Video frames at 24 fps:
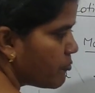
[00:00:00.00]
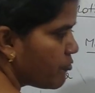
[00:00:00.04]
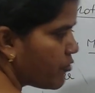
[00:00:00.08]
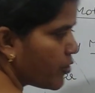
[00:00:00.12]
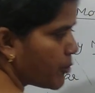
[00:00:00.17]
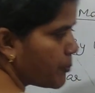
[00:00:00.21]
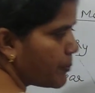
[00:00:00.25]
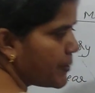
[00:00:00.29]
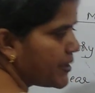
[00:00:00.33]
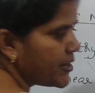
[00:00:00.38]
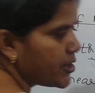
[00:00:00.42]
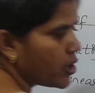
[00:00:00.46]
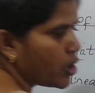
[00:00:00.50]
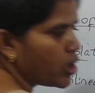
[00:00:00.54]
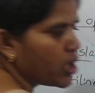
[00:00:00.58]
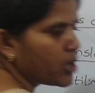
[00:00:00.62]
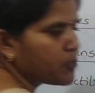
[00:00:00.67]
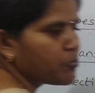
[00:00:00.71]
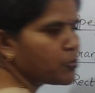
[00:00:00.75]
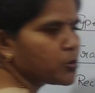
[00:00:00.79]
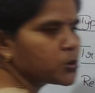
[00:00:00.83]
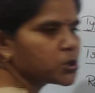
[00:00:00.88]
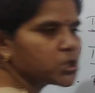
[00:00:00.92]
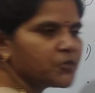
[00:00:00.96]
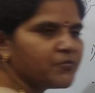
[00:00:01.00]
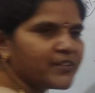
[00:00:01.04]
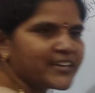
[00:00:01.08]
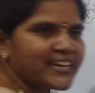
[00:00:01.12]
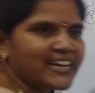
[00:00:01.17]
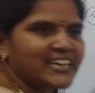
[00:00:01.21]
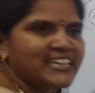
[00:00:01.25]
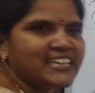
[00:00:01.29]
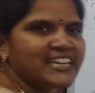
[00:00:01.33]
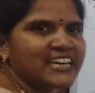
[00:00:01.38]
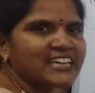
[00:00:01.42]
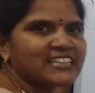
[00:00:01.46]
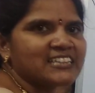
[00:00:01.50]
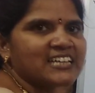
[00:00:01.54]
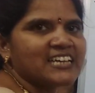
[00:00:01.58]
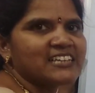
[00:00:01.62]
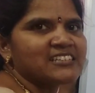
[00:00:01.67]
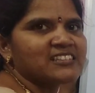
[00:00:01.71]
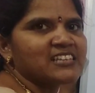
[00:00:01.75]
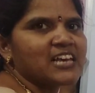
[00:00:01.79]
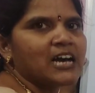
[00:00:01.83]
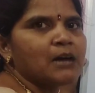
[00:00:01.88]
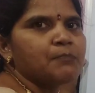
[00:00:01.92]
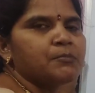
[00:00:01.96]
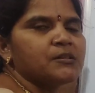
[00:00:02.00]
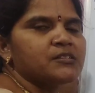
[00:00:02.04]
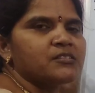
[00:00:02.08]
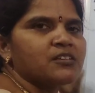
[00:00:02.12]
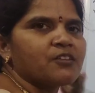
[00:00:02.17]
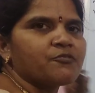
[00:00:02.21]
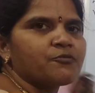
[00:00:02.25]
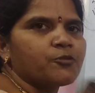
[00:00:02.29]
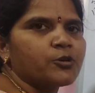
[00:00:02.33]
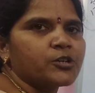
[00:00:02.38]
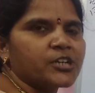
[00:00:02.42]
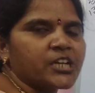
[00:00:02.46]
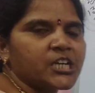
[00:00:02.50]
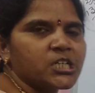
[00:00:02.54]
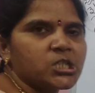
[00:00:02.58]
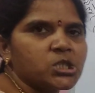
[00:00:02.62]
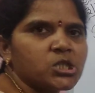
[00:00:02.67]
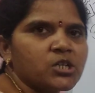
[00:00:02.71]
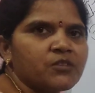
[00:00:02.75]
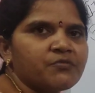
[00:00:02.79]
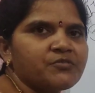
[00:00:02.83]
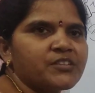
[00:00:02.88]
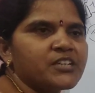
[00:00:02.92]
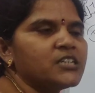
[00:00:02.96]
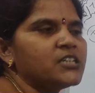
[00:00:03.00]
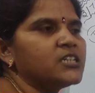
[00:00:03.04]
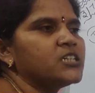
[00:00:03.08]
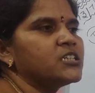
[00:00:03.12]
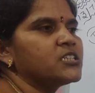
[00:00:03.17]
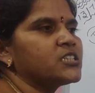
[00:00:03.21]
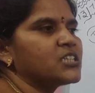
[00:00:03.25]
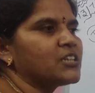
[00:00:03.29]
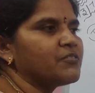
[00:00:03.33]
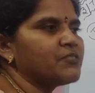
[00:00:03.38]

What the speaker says: for periodic motion, we can take the examples of rotation of the earth,